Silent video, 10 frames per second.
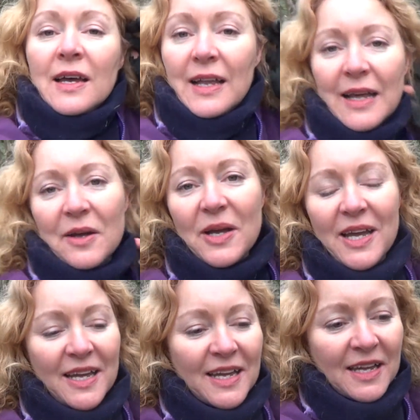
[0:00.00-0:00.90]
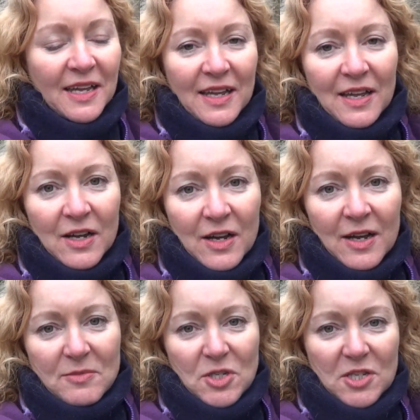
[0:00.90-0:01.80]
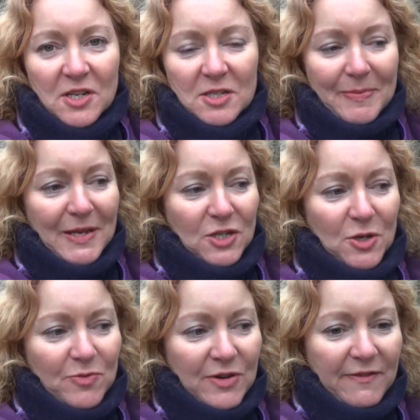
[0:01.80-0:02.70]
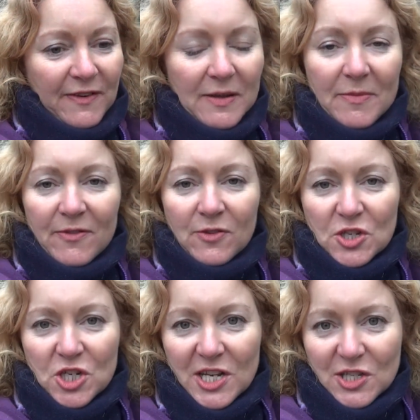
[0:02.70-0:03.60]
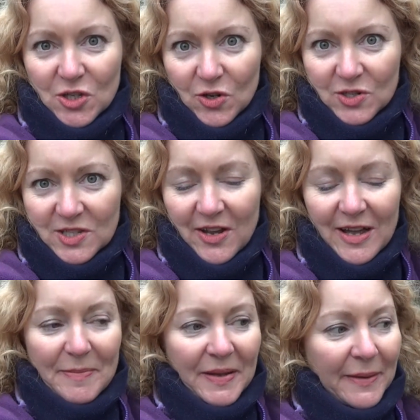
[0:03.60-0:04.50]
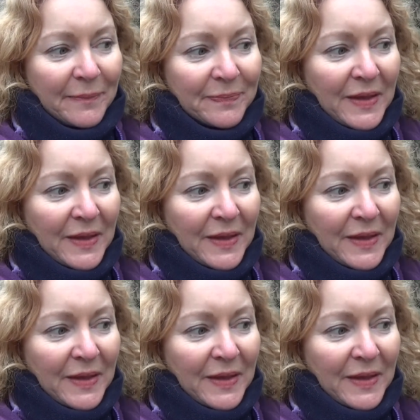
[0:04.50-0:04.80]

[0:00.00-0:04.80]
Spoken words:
Hello. I'm just going to speak to you briefly before the chainsaws start up again.